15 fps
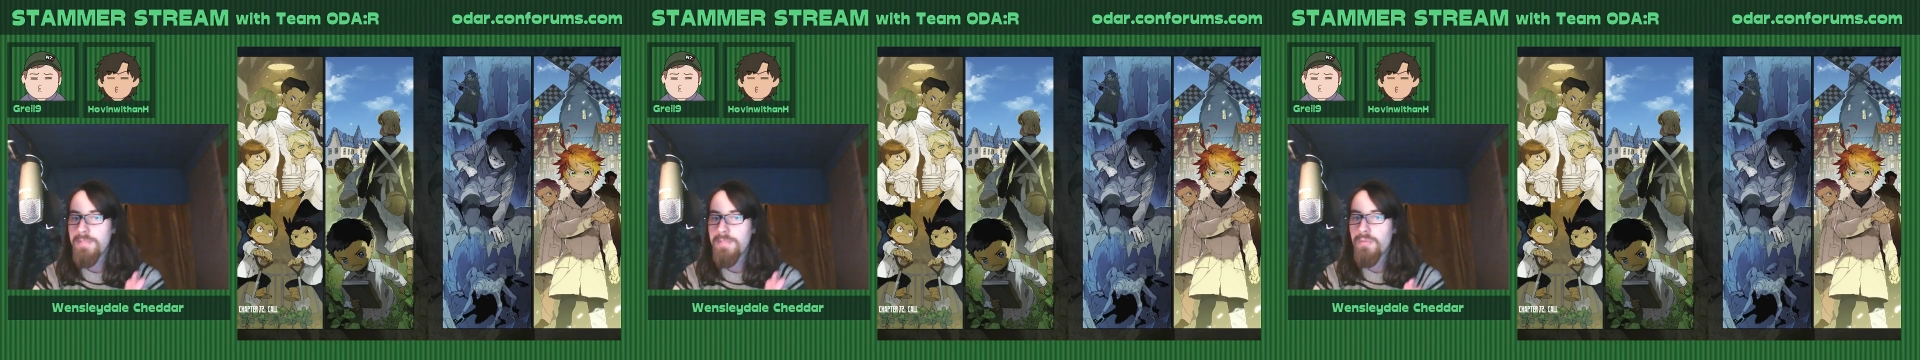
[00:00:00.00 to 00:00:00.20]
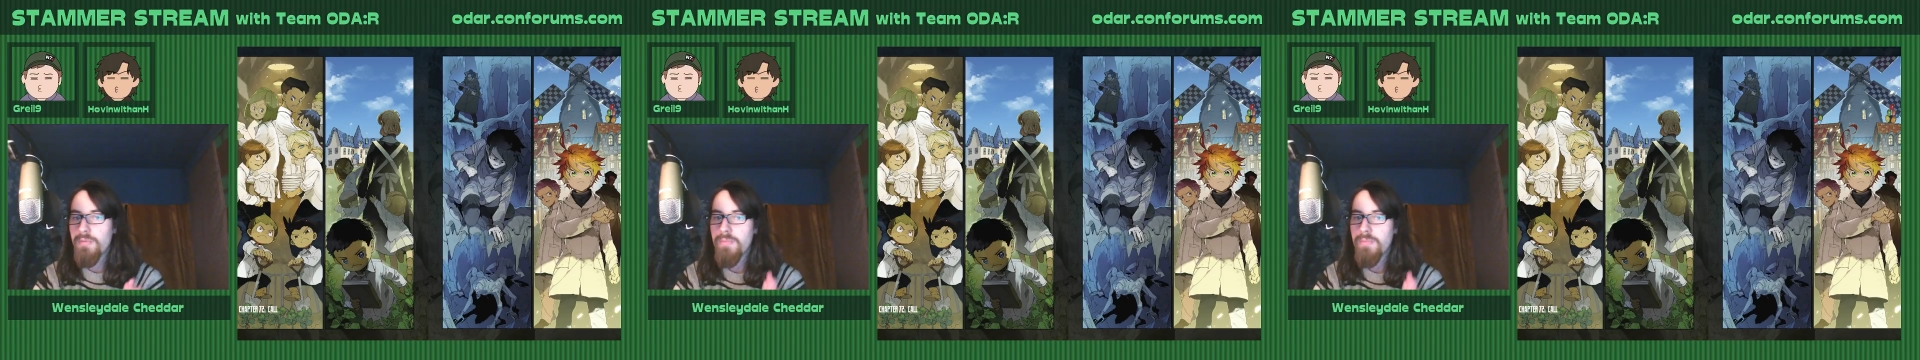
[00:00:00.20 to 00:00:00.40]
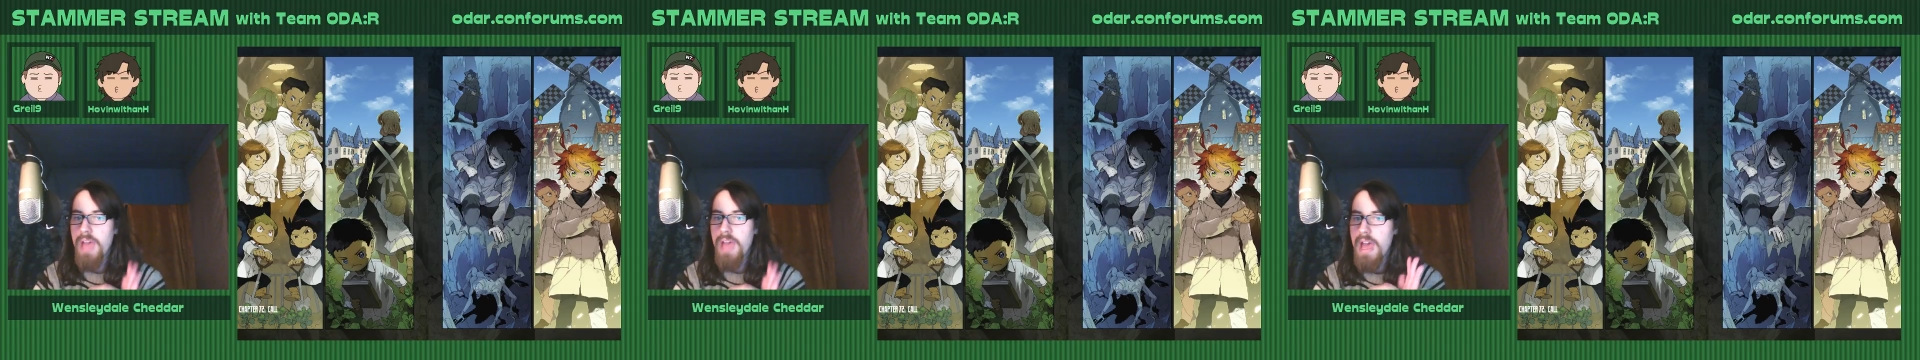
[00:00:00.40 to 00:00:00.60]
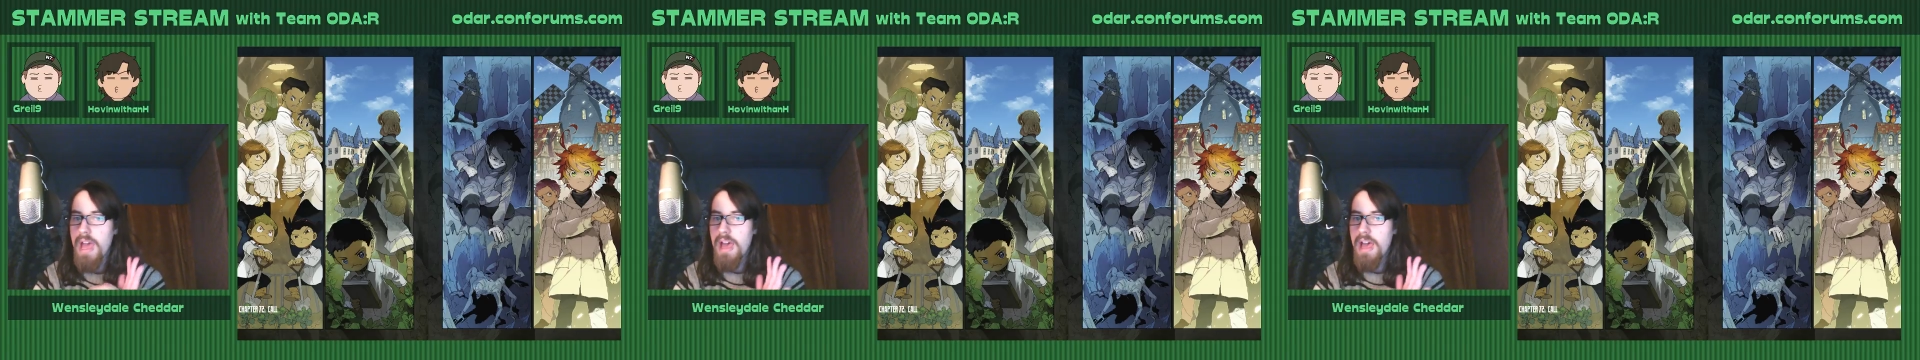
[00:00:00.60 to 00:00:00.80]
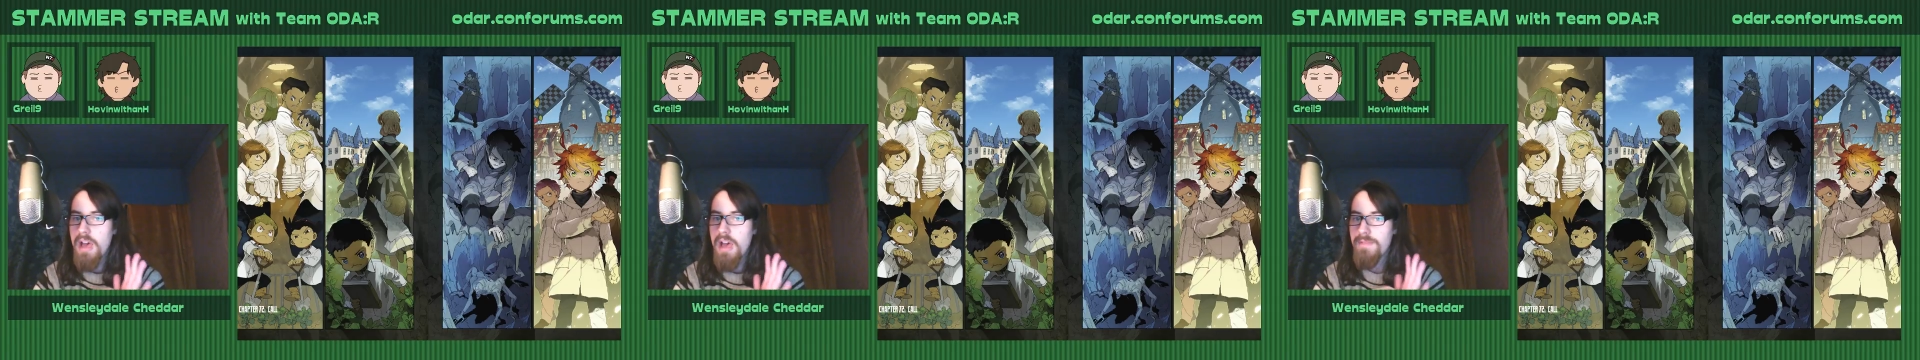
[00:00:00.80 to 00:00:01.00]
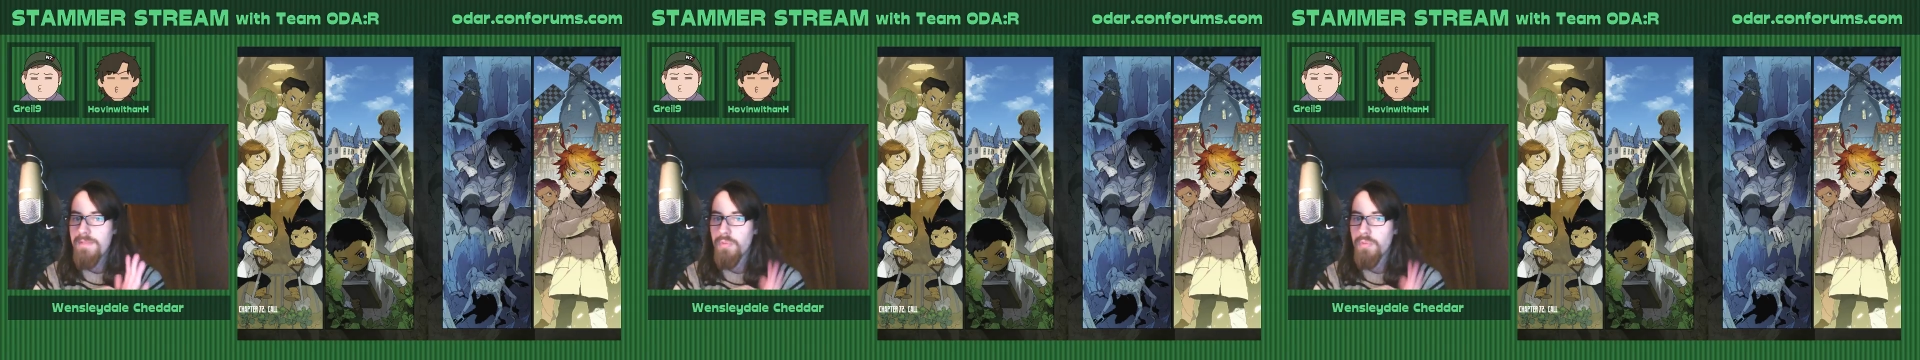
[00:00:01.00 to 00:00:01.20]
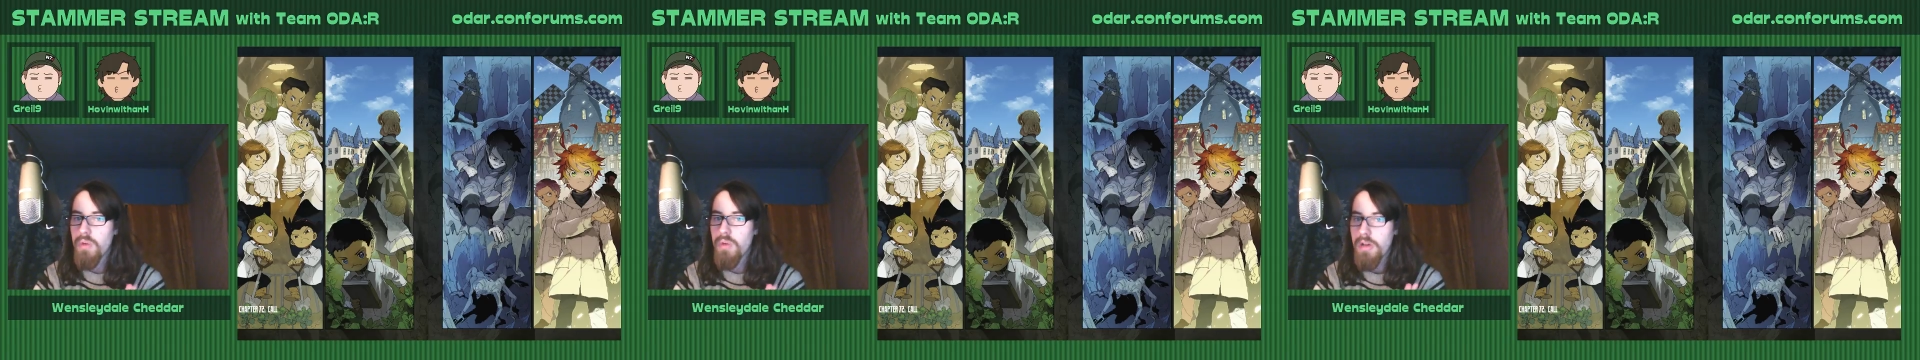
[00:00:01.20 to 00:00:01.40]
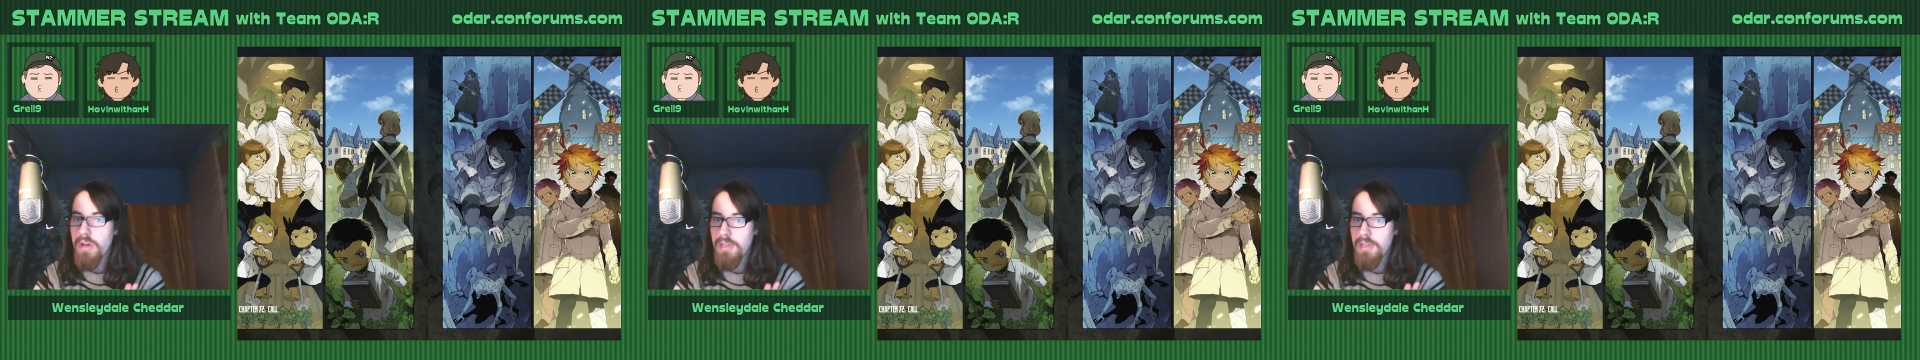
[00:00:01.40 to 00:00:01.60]
for
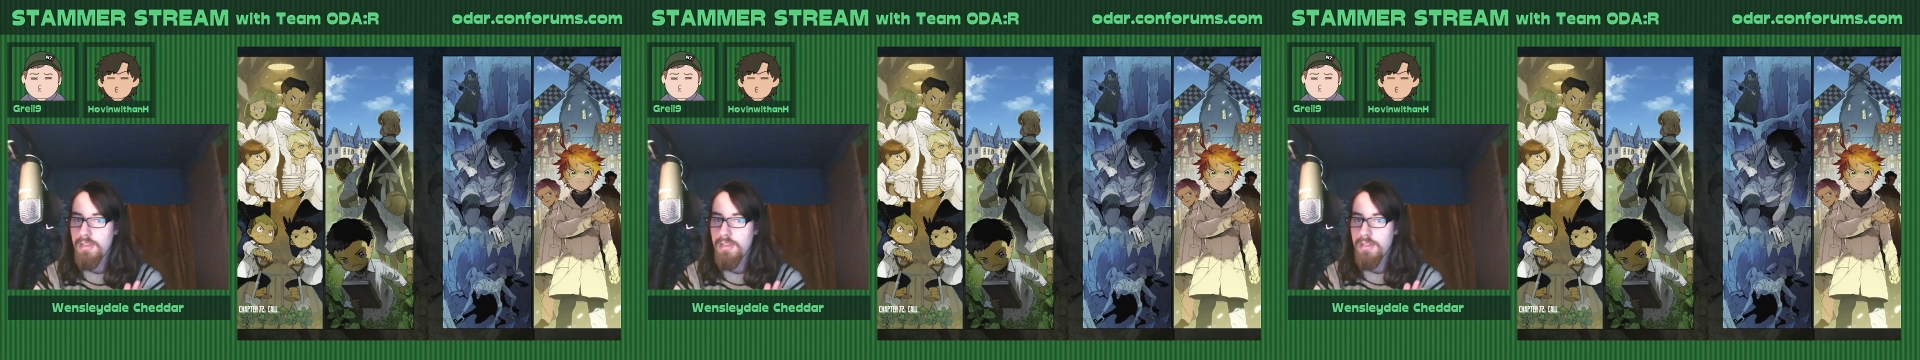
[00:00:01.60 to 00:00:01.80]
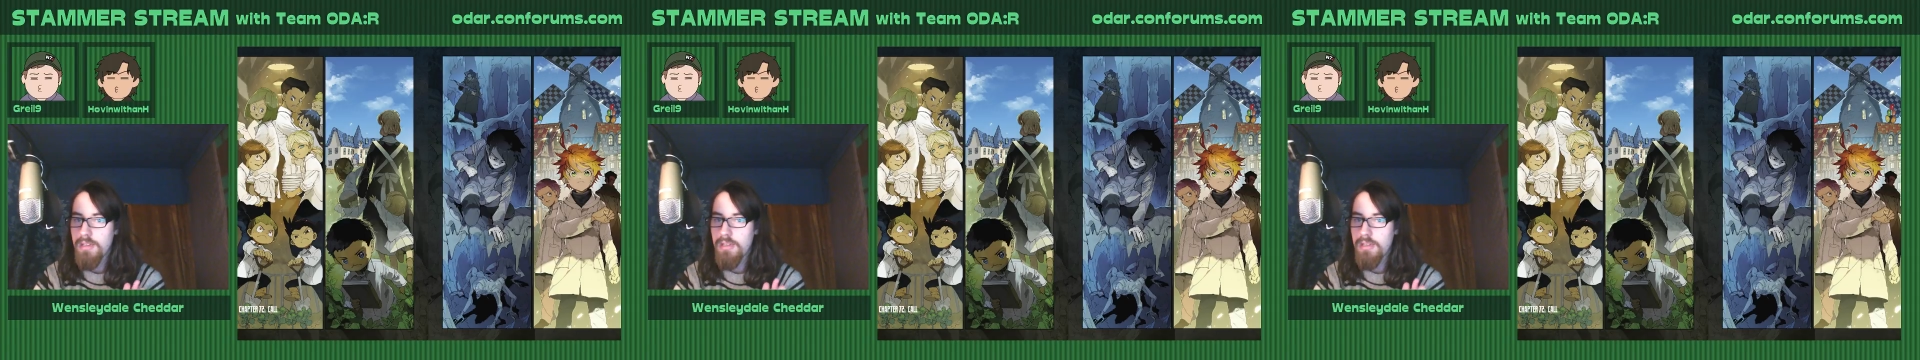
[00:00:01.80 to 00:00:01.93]
why